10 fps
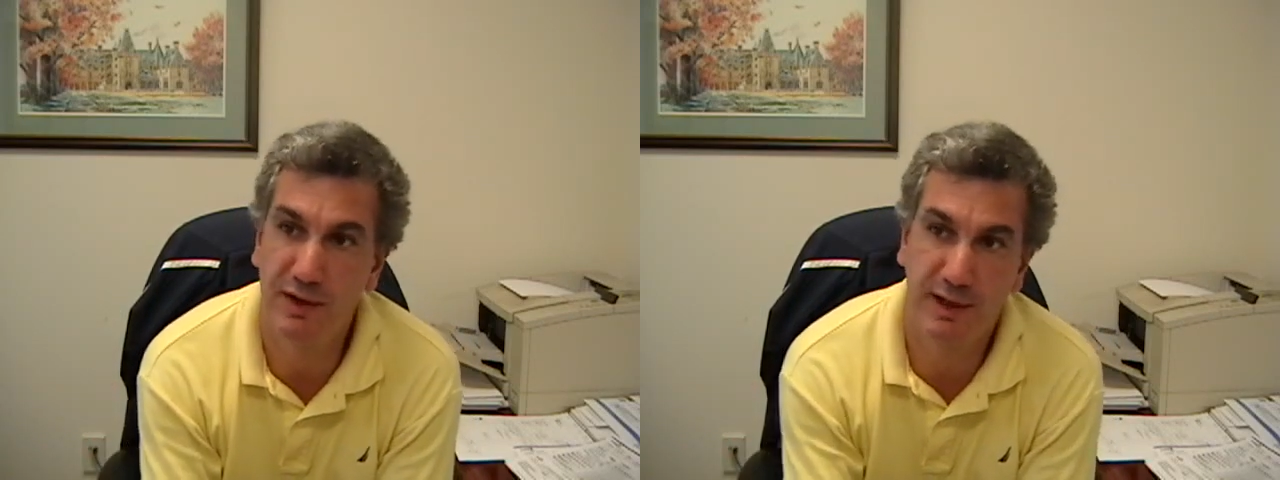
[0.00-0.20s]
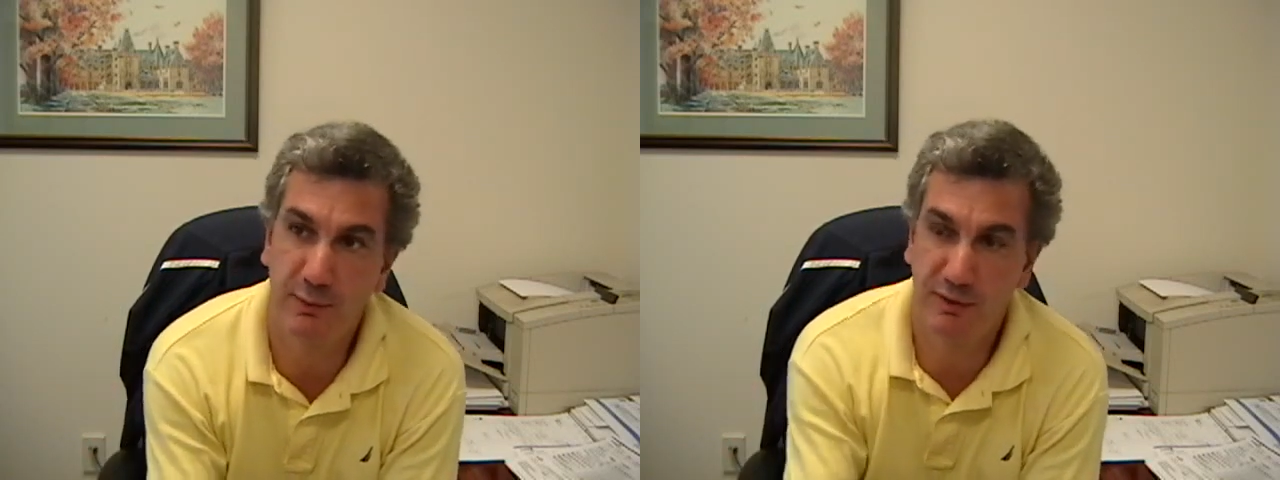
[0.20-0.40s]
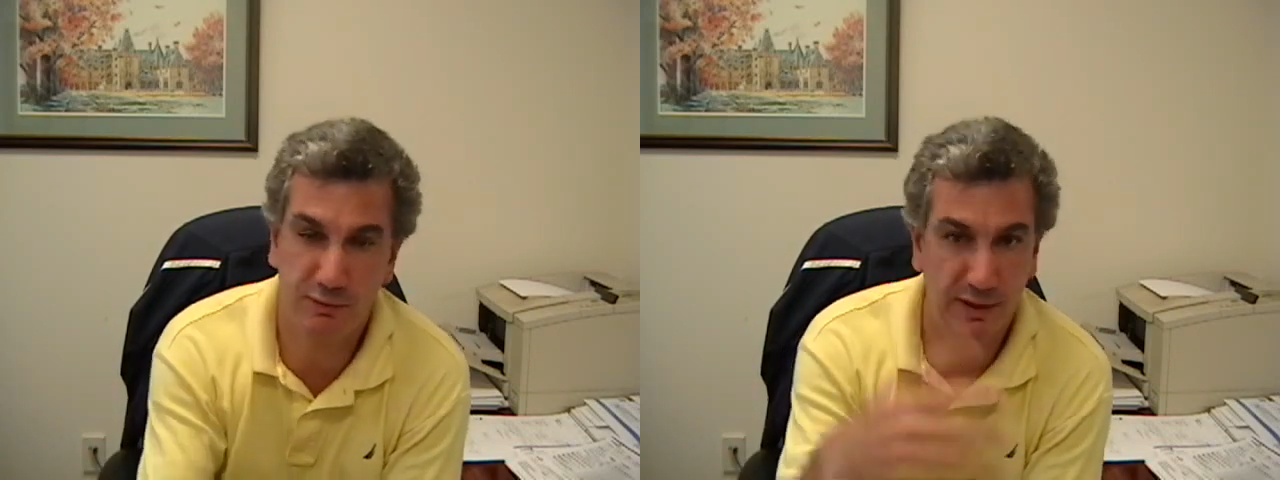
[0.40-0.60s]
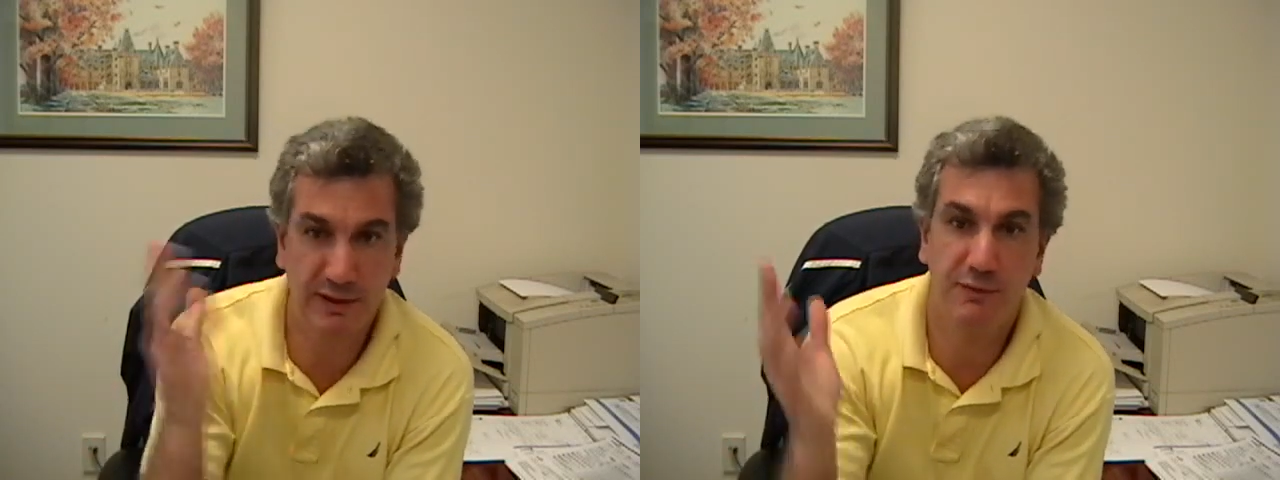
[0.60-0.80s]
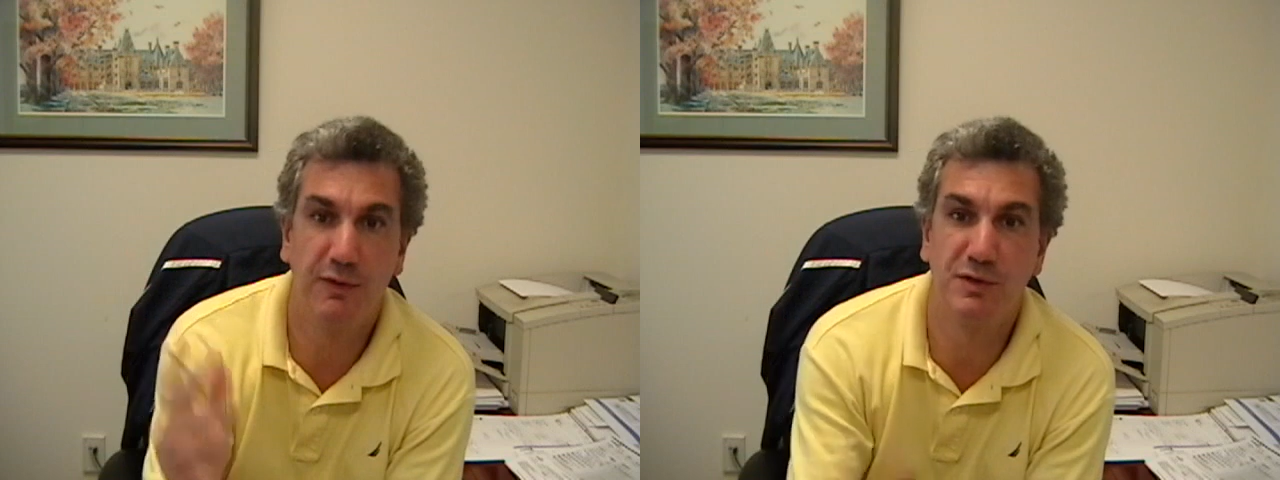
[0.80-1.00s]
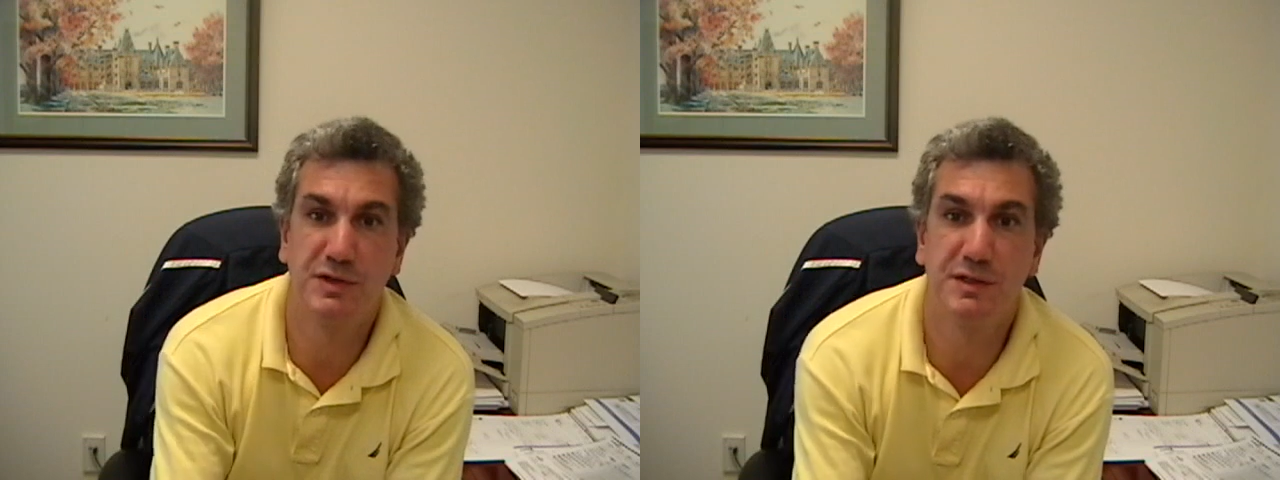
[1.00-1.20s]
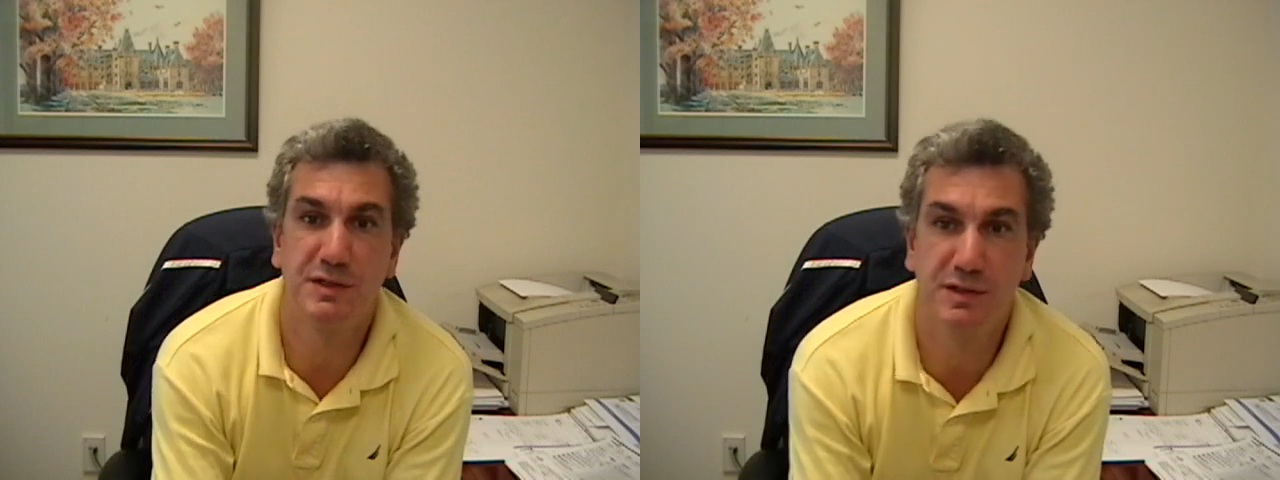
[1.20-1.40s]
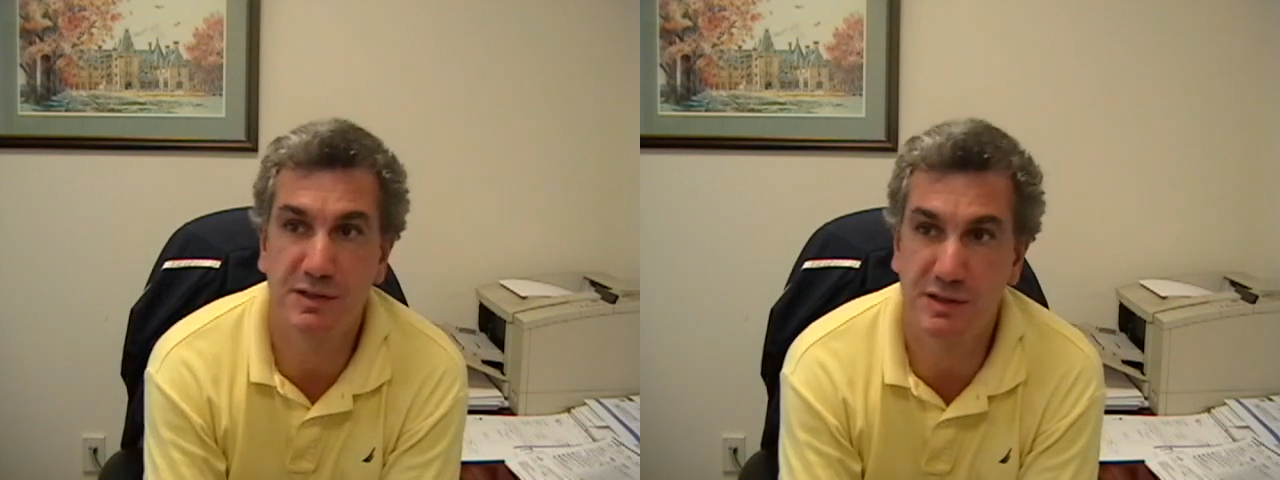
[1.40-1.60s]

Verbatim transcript: and I went right to Versus to